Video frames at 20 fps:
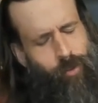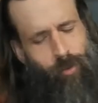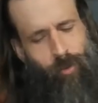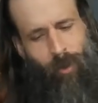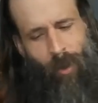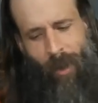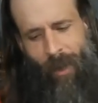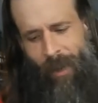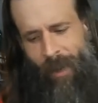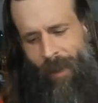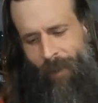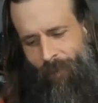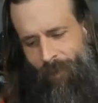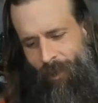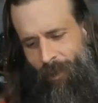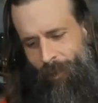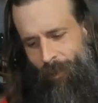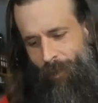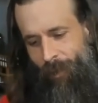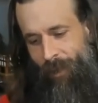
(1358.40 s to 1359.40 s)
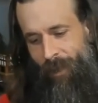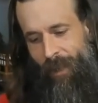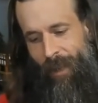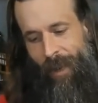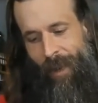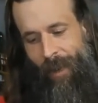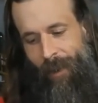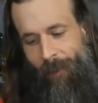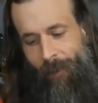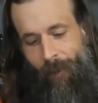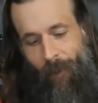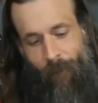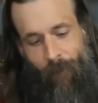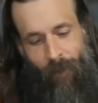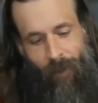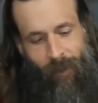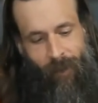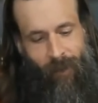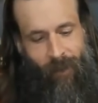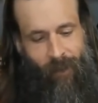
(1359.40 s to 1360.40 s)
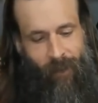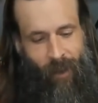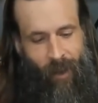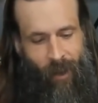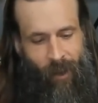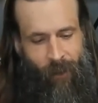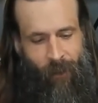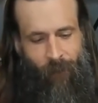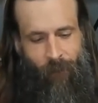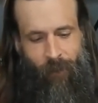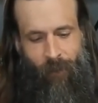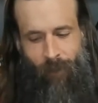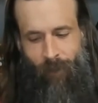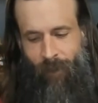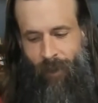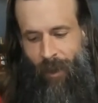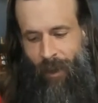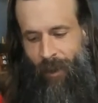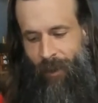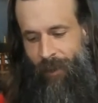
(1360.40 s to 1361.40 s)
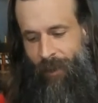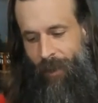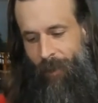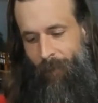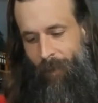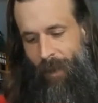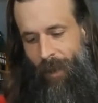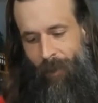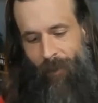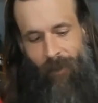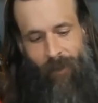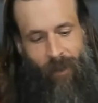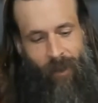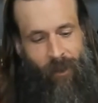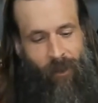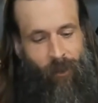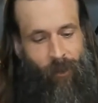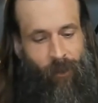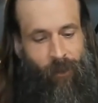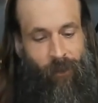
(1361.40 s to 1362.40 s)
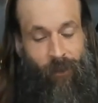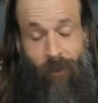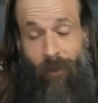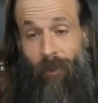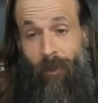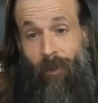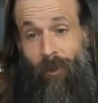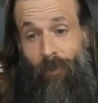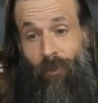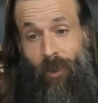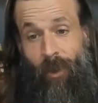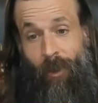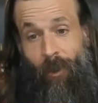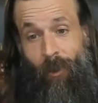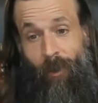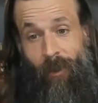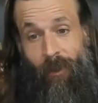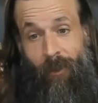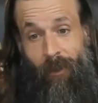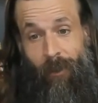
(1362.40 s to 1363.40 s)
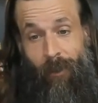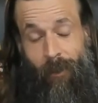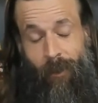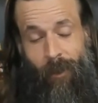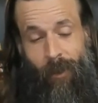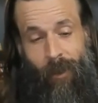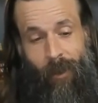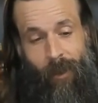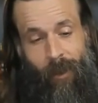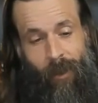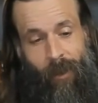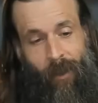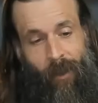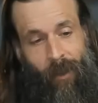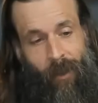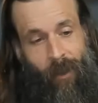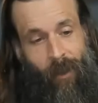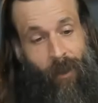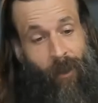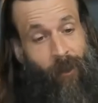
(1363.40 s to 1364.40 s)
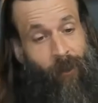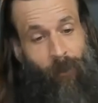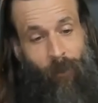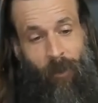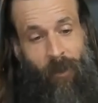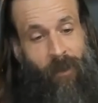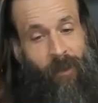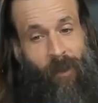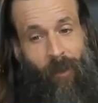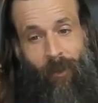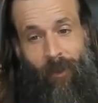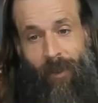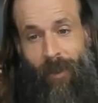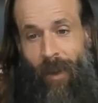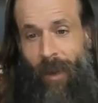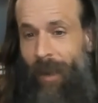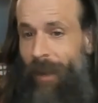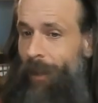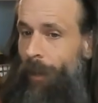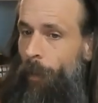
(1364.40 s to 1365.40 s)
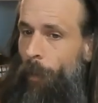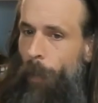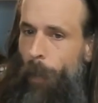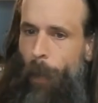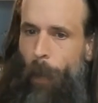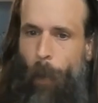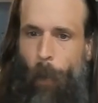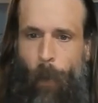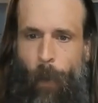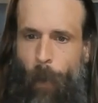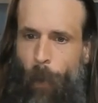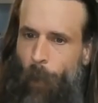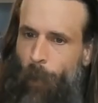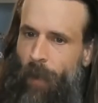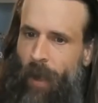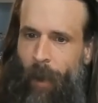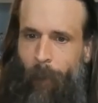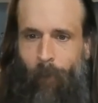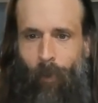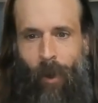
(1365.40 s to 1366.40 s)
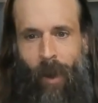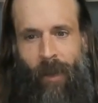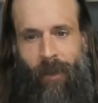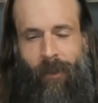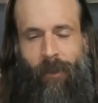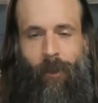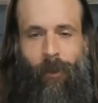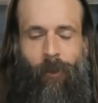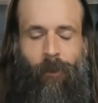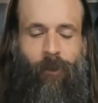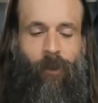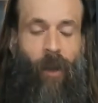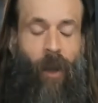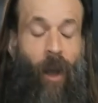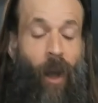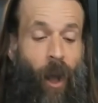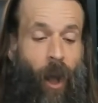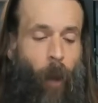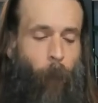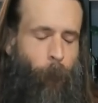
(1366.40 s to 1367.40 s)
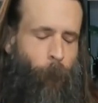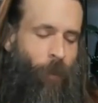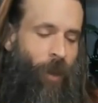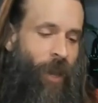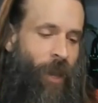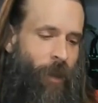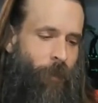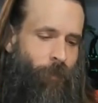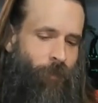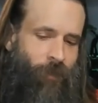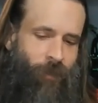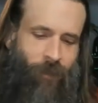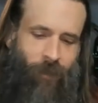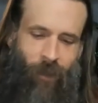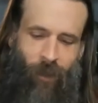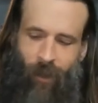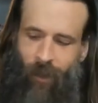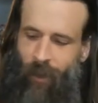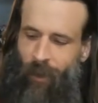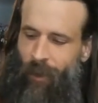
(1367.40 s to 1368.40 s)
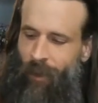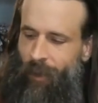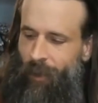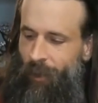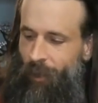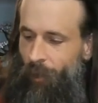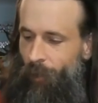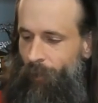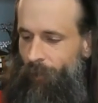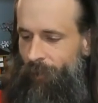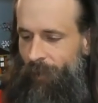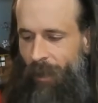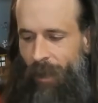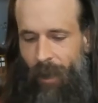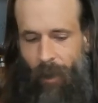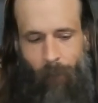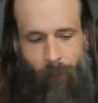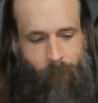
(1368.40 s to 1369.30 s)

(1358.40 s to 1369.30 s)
I'd have to Google it. I don't know if it's retired yet, but I would say do it soon if you're going to. Because once they retire, that price goes up, peeps. Goes up.